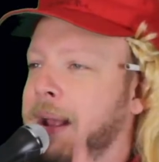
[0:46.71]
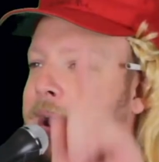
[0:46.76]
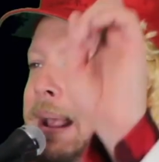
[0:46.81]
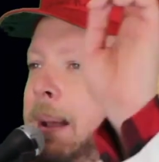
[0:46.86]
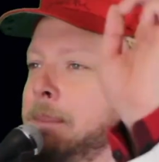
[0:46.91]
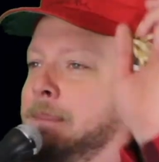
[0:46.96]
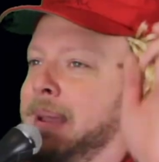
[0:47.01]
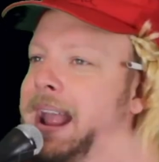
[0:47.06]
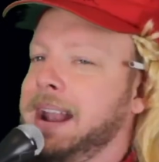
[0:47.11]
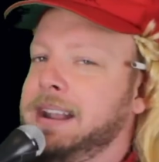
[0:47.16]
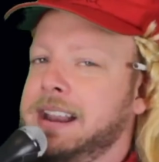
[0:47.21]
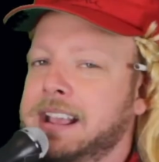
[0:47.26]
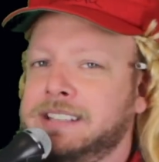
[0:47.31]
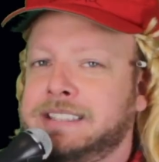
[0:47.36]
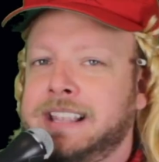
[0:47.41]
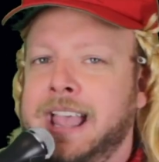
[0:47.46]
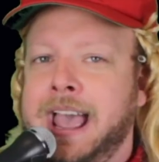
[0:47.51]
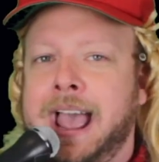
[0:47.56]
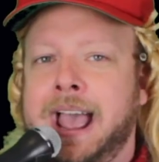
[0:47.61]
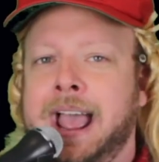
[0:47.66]
recommend
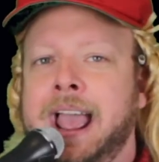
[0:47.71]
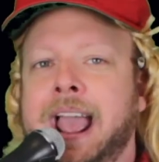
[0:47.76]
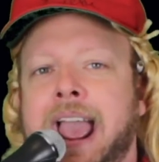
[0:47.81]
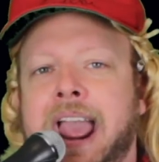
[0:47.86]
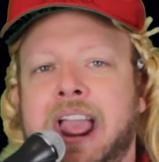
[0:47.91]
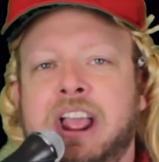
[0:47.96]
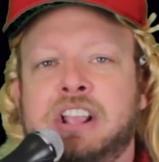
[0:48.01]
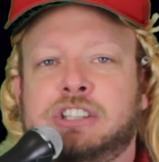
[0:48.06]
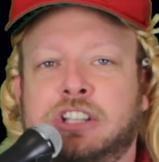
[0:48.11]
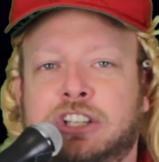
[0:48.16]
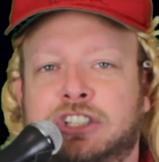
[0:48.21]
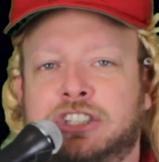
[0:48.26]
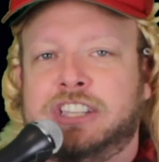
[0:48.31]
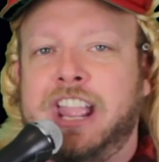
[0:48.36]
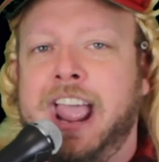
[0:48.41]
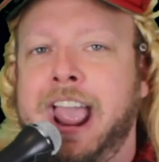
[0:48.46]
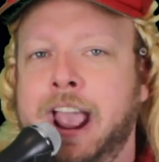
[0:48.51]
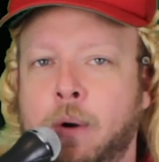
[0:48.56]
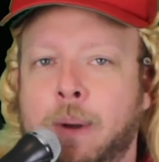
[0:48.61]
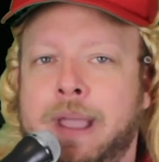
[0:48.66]
is uh, is to
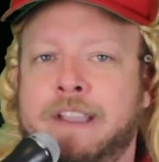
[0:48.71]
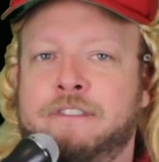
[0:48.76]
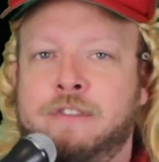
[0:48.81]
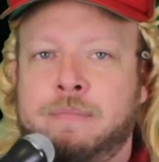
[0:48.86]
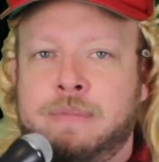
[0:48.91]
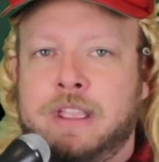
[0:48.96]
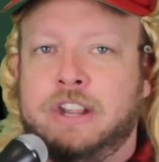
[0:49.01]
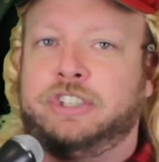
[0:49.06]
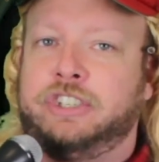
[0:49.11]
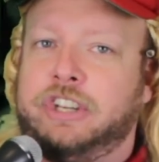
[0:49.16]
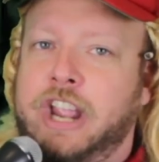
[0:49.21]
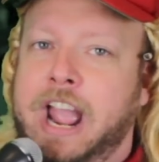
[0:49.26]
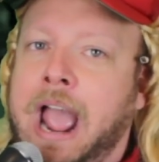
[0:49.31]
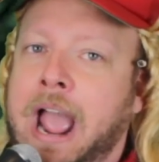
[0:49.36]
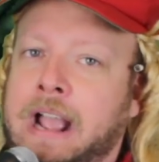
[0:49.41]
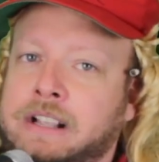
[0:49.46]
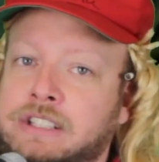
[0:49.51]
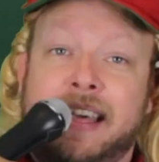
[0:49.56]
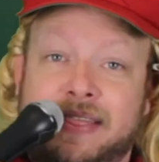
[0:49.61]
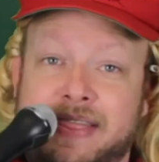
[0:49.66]
stay away from the shacks.